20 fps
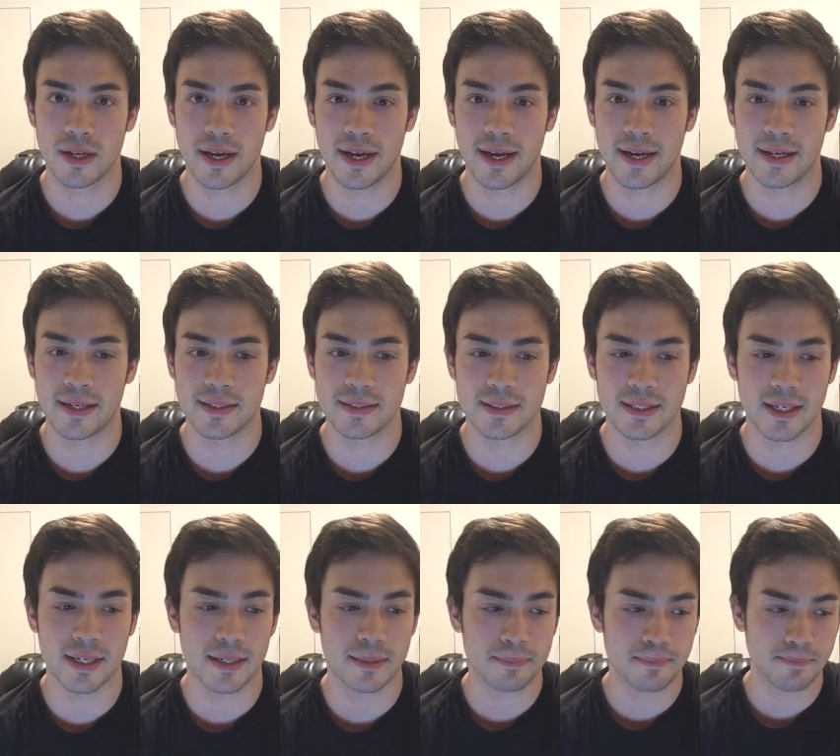And
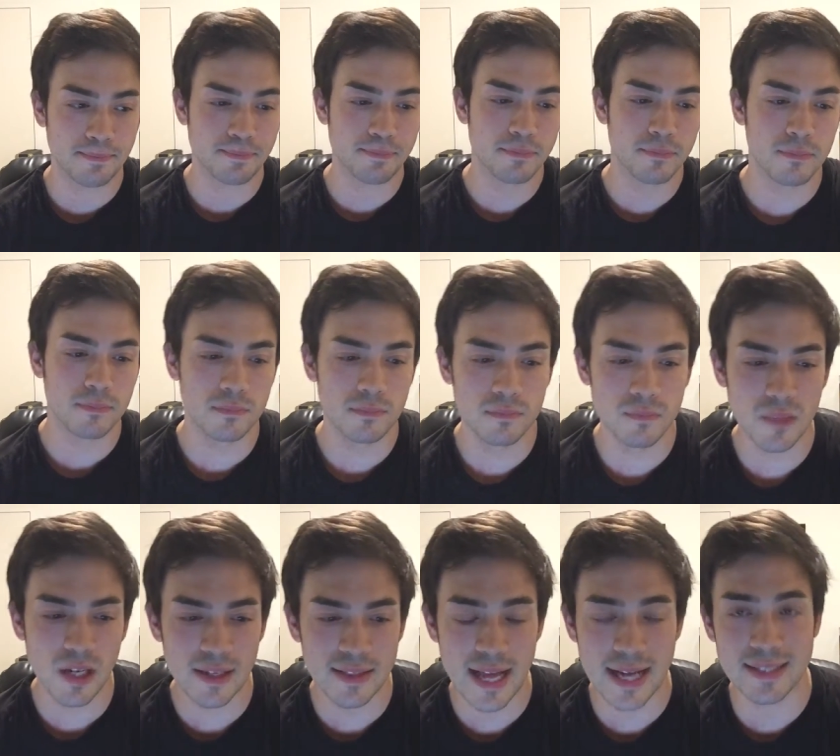uh,
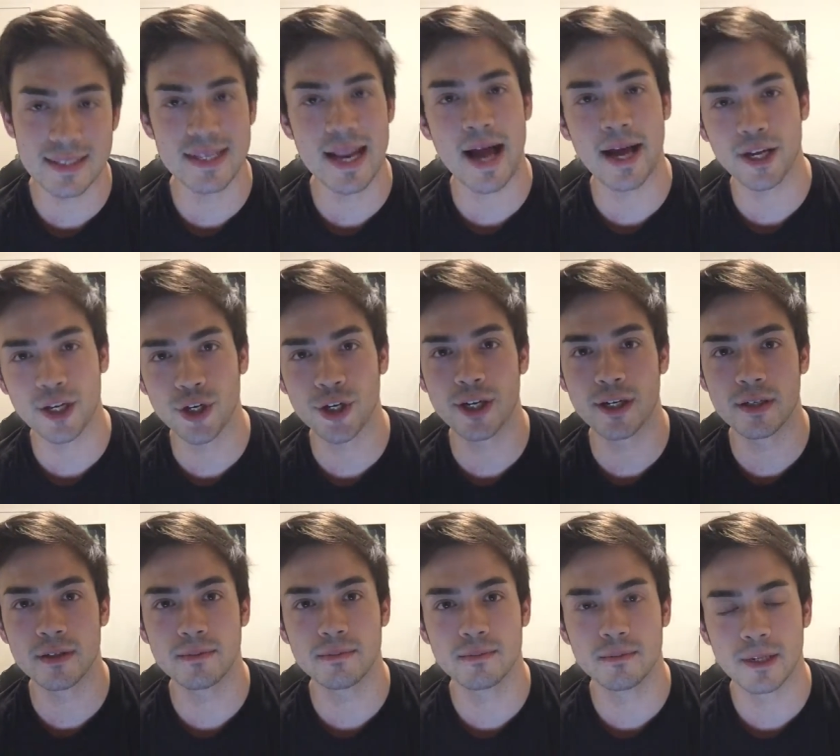that's not
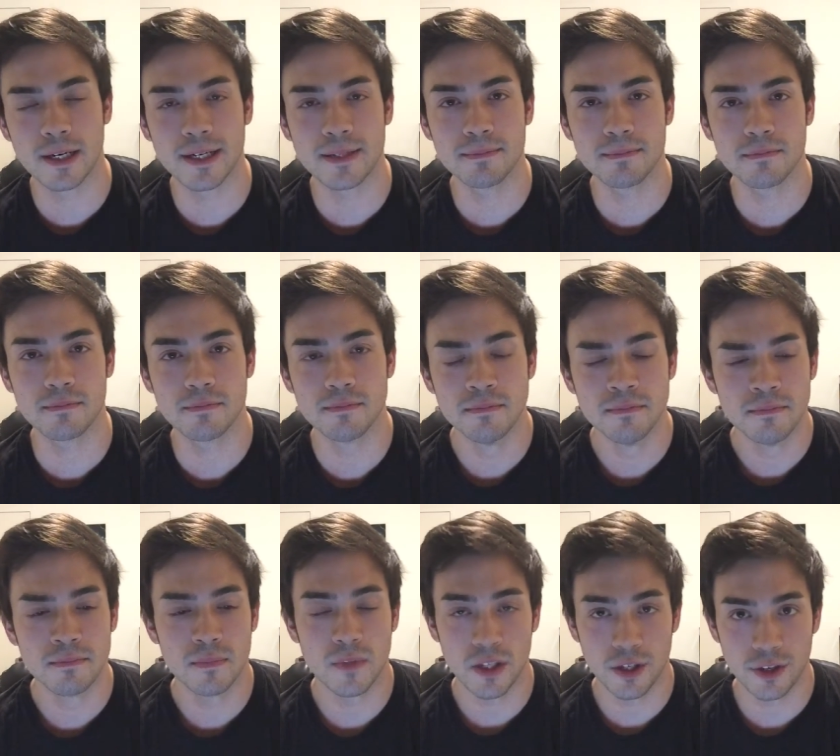good, right?
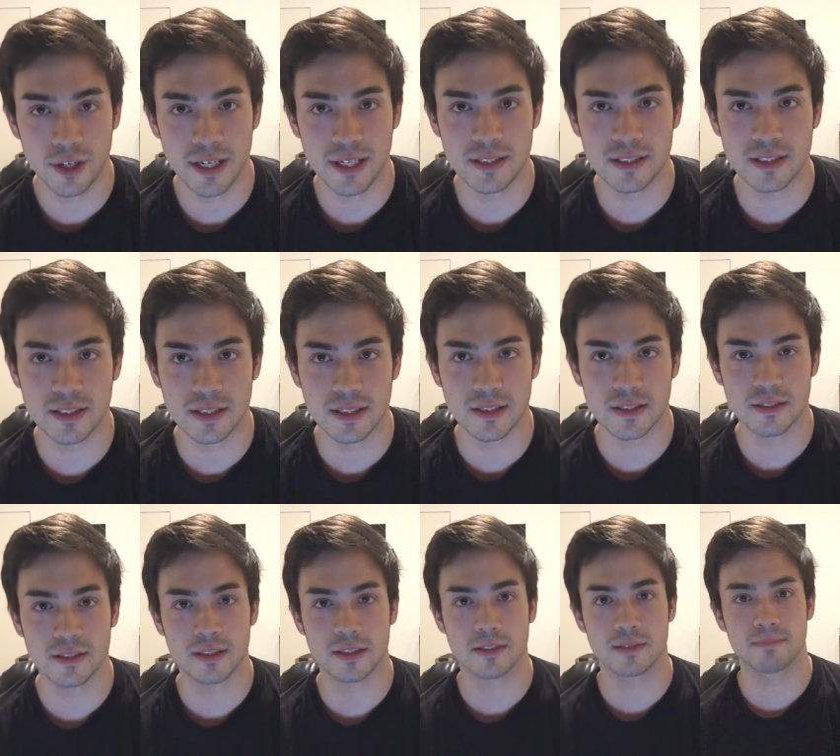You need to,
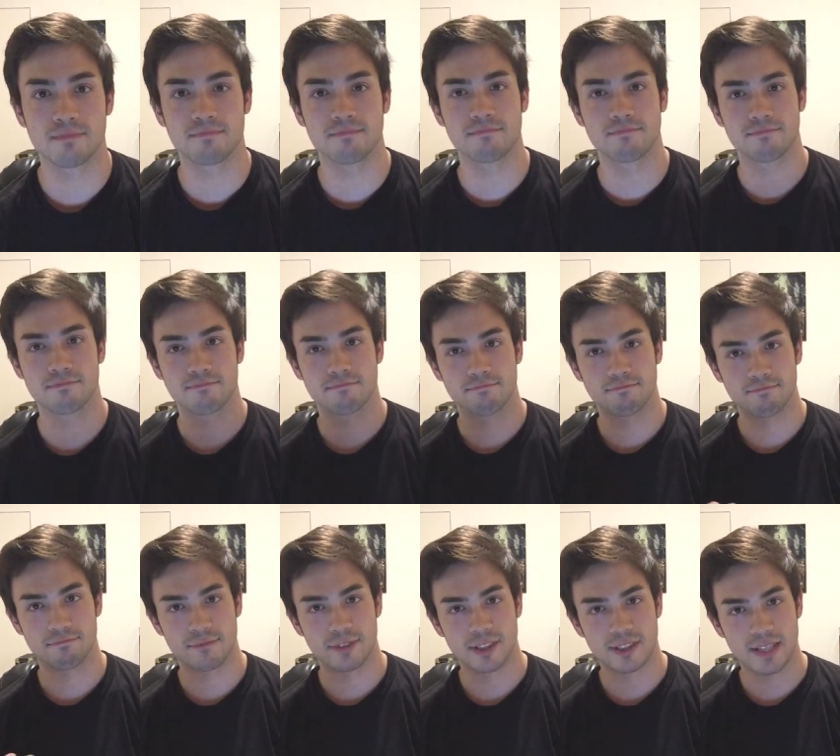to
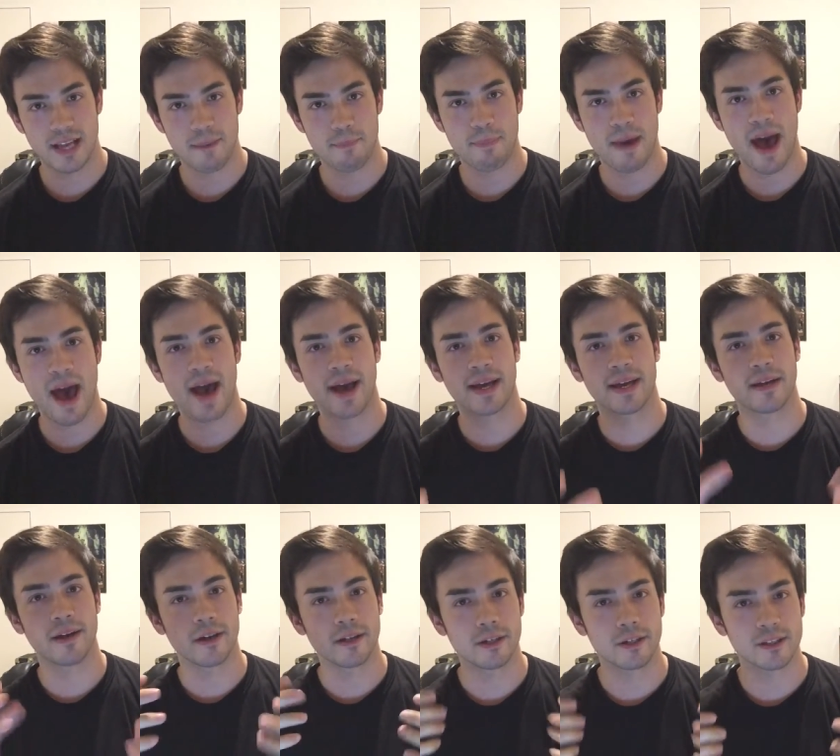step back
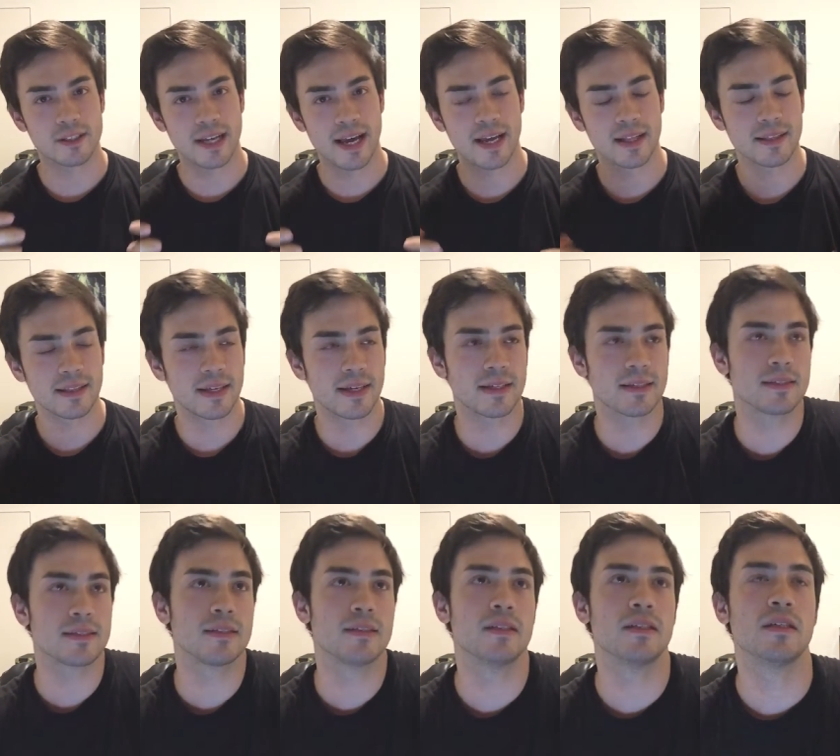and understand
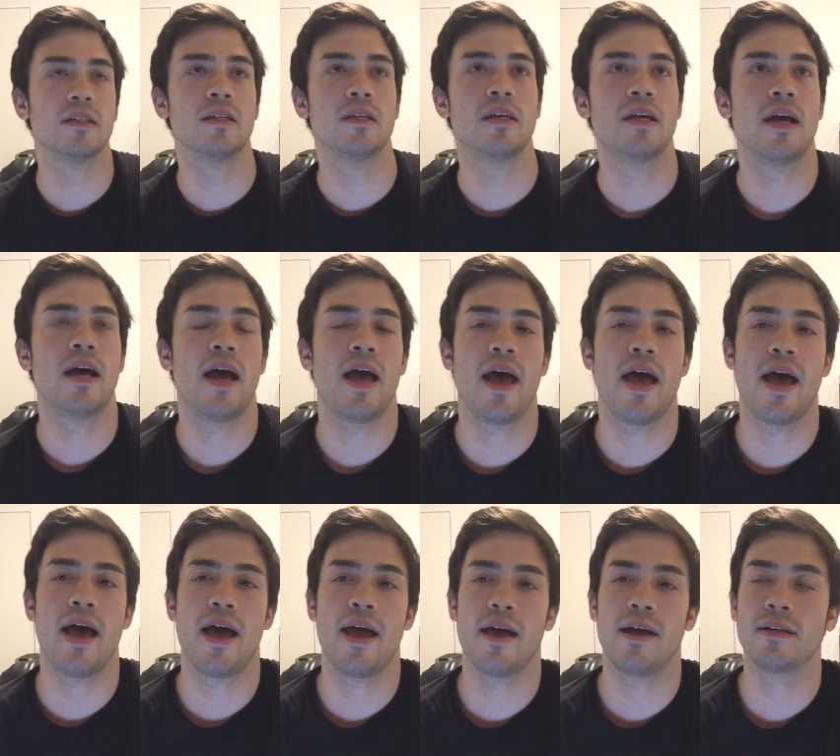things.
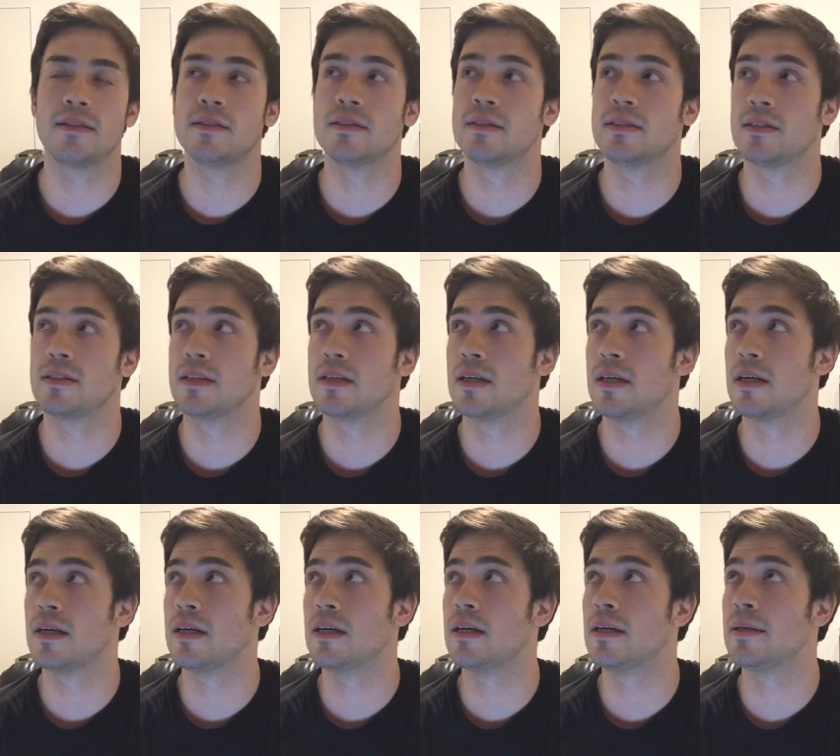And
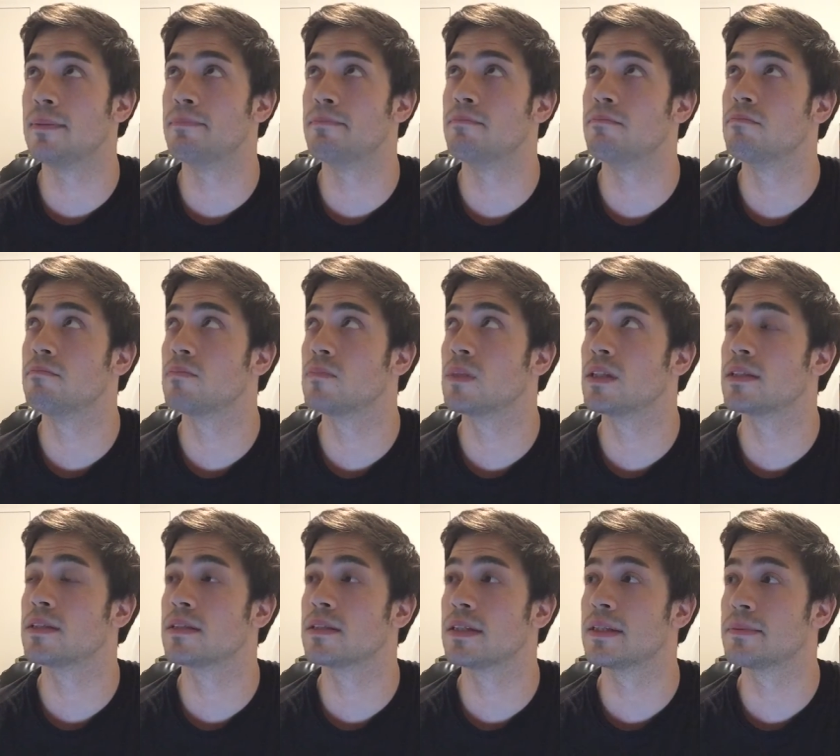um,
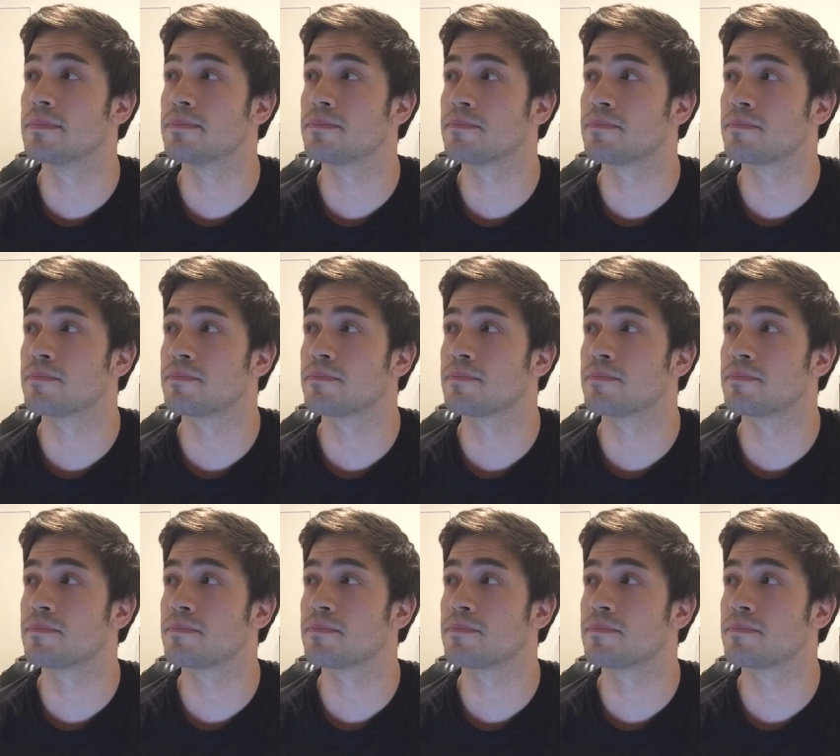let's see.